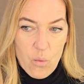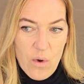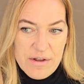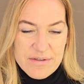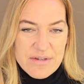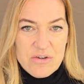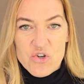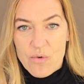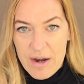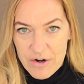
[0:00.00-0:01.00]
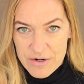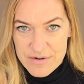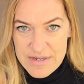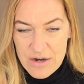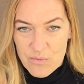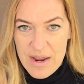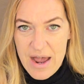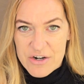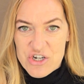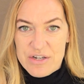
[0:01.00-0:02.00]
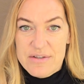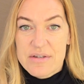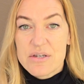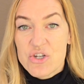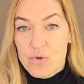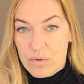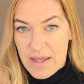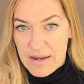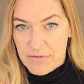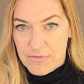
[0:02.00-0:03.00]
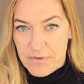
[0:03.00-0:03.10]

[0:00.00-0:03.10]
one's triggers and reactions to life,